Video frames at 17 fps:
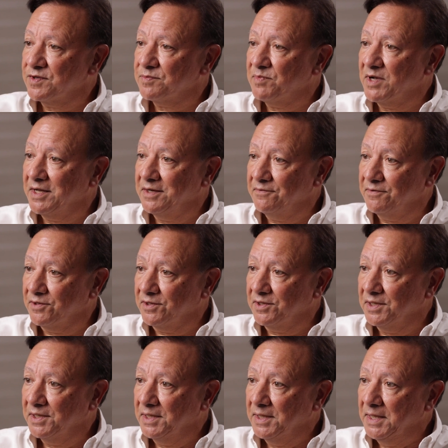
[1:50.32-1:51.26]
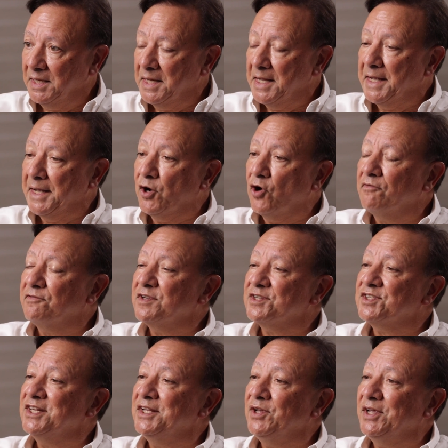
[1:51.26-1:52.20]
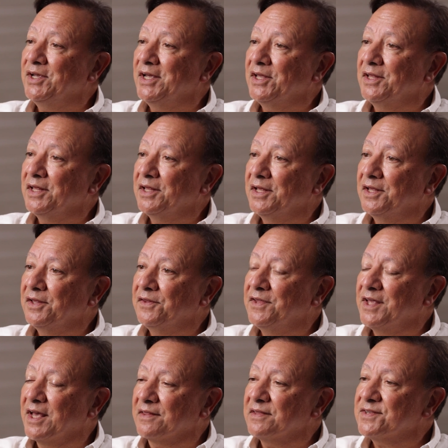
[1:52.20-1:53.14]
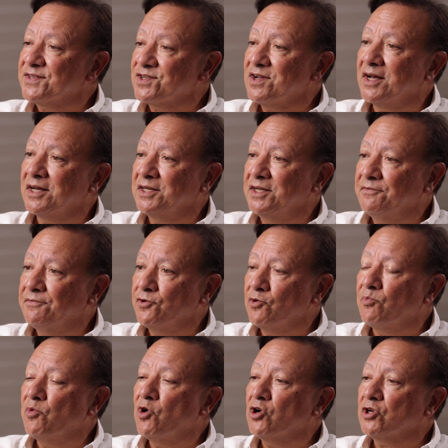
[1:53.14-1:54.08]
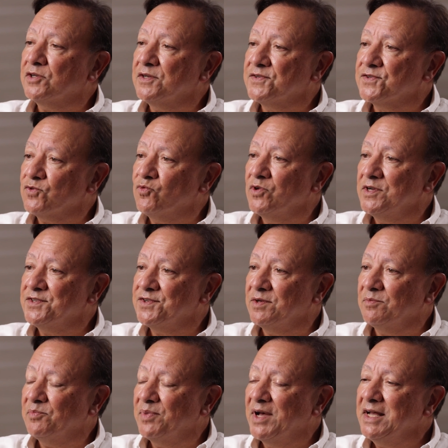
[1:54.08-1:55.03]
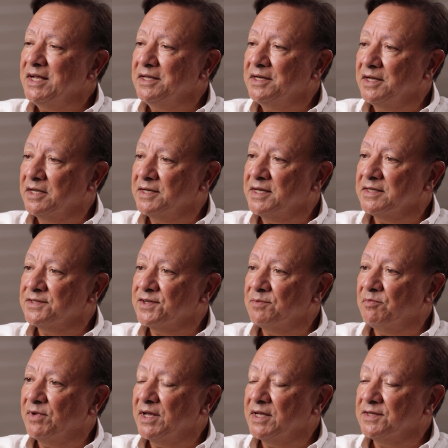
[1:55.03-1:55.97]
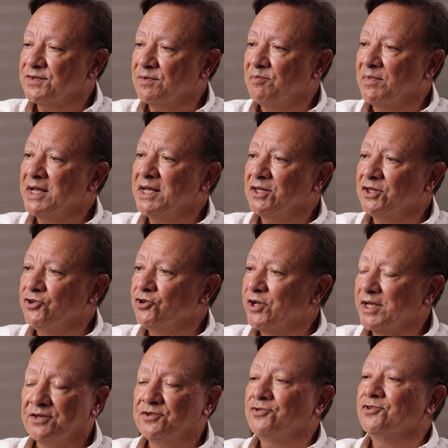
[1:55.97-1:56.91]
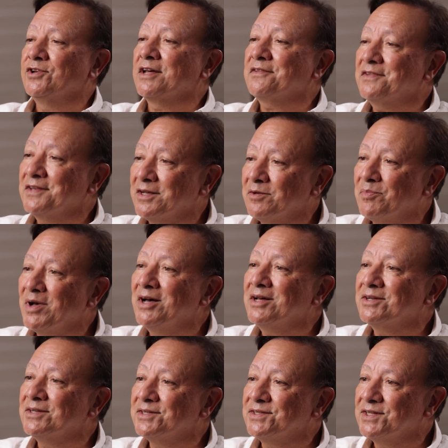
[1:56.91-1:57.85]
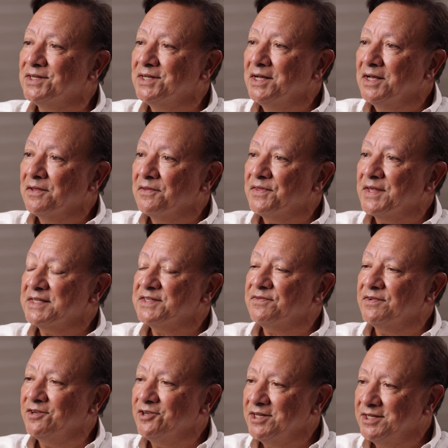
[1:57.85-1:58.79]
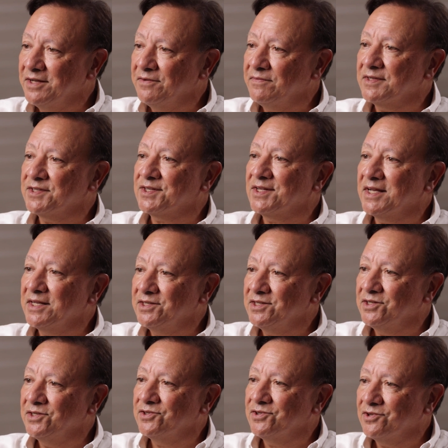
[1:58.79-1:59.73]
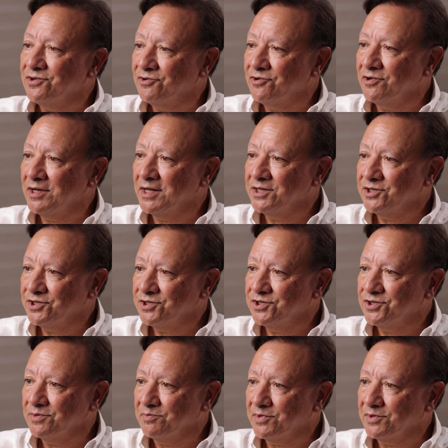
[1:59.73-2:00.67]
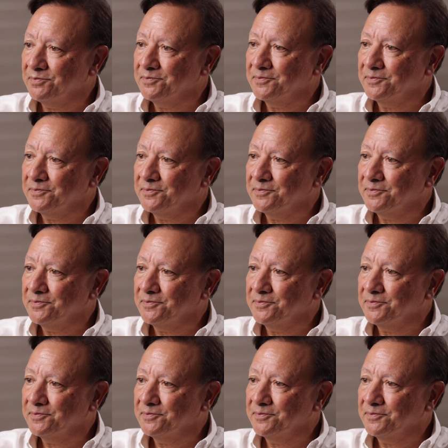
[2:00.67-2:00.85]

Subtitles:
is painful. Obviously, the other side, if your partner's always in pain and as a male you can do nothing about it, that's very devastating to a relationship.